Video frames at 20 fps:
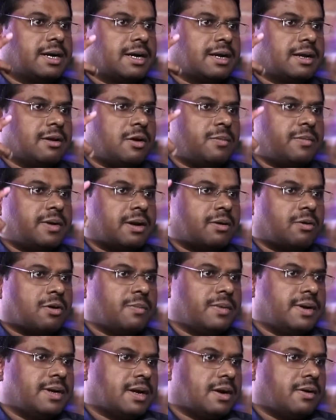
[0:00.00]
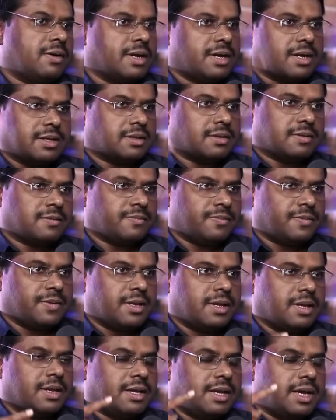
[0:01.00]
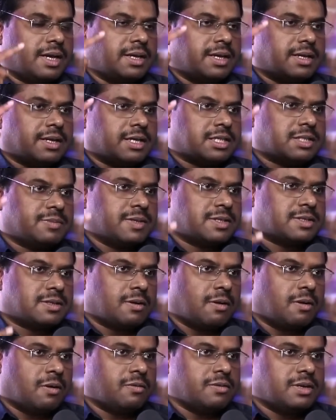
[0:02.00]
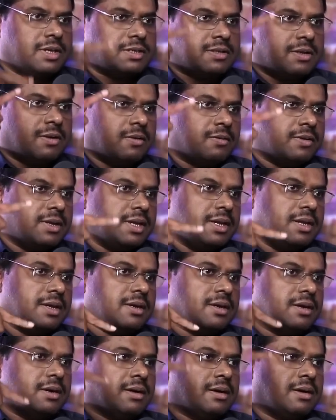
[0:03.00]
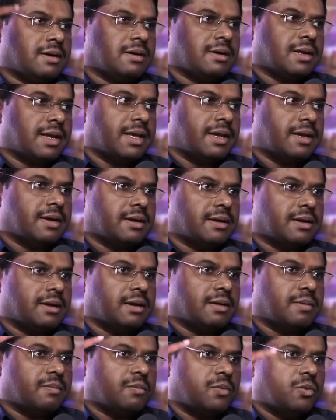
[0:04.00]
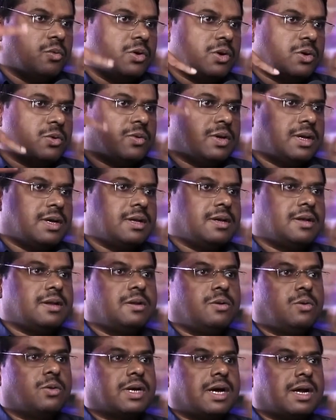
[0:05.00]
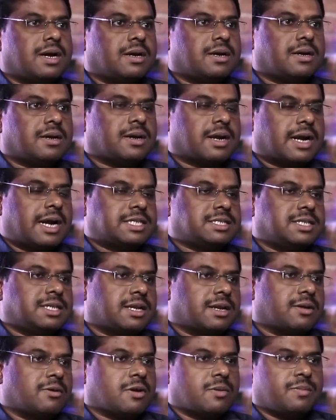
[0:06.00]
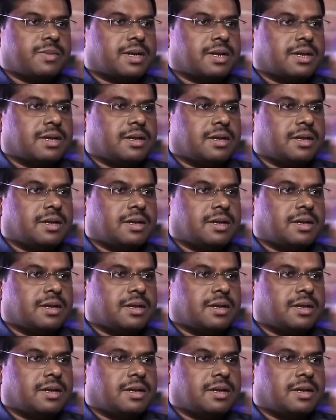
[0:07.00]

one hundred kilometer orbit around Earth. And it has to be slowly, slowly uh, like uh, moved to a lunar transitory orbit.